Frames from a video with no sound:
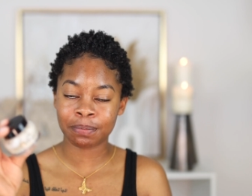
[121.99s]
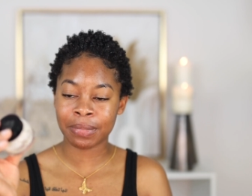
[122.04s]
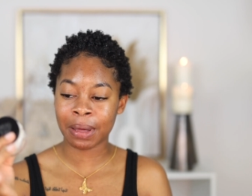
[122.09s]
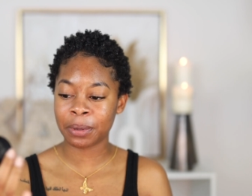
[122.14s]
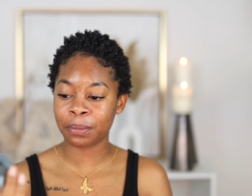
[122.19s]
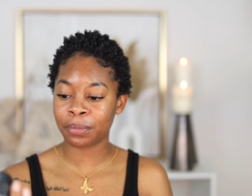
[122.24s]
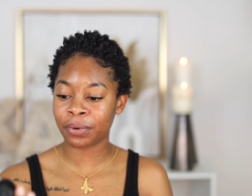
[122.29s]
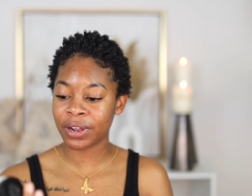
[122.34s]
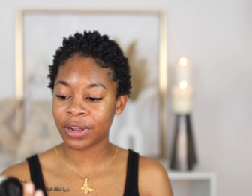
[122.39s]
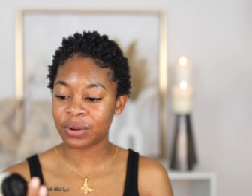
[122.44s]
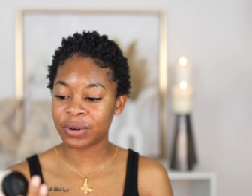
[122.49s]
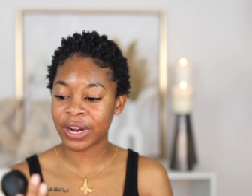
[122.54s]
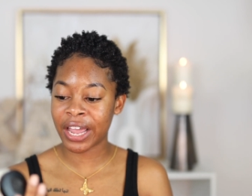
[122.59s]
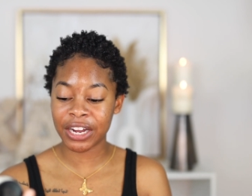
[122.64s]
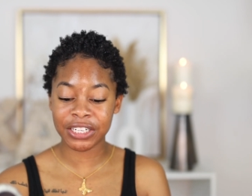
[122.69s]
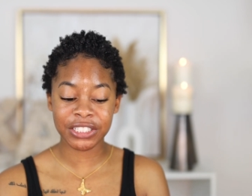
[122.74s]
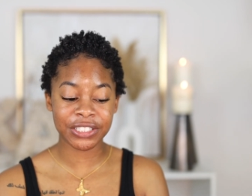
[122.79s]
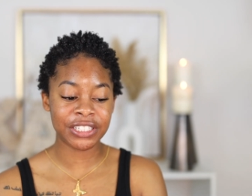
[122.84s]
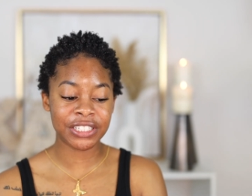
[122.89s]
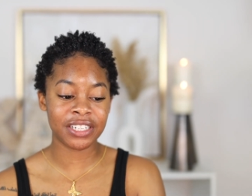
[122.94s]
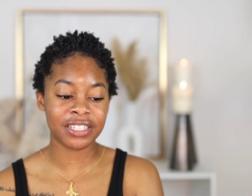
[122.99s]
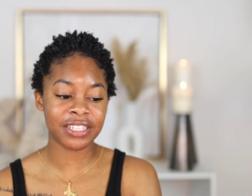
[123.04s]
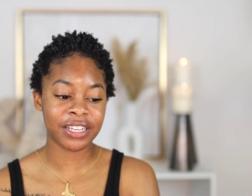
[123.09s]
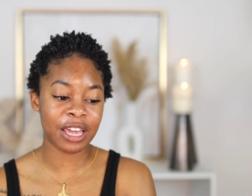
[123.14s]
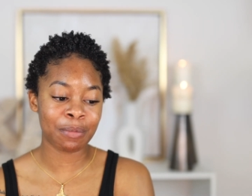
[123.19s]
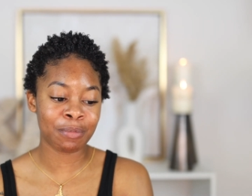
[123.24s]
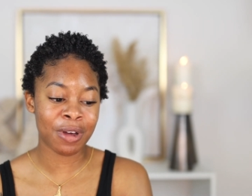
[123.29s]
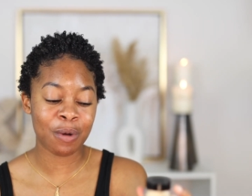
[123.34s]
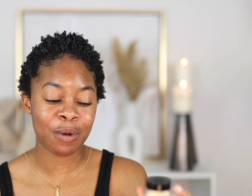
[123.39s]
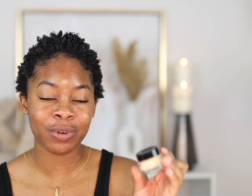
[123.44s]
Bobbi Brown actually just
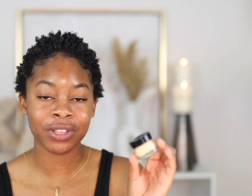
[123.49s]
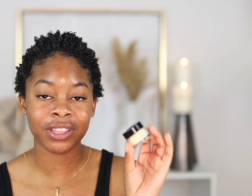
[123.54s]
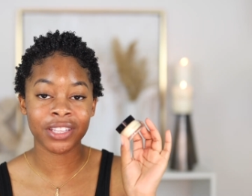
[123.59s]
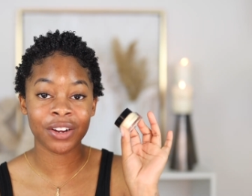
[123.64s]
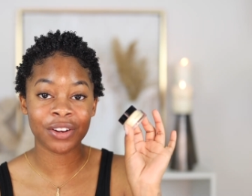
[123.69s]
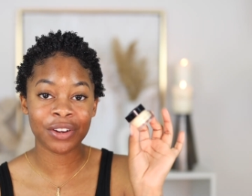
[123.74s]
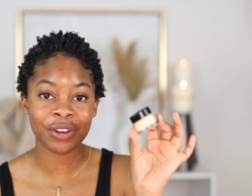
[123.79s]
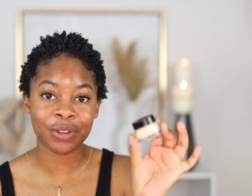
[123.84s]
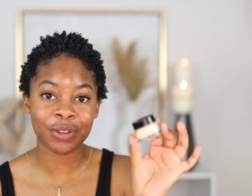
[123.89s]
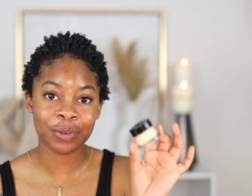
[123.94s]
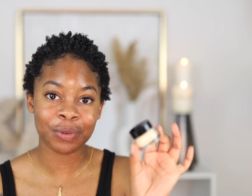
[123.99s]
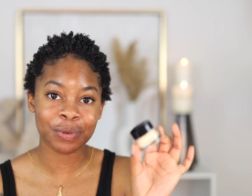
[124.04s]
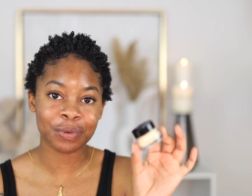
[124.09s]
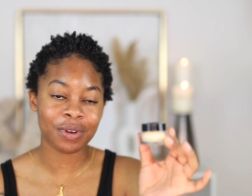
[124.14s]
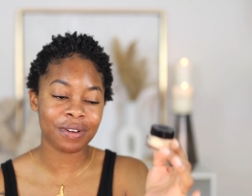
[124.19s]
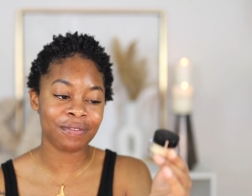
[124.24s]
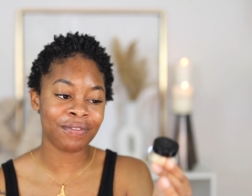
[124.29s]
came out with their new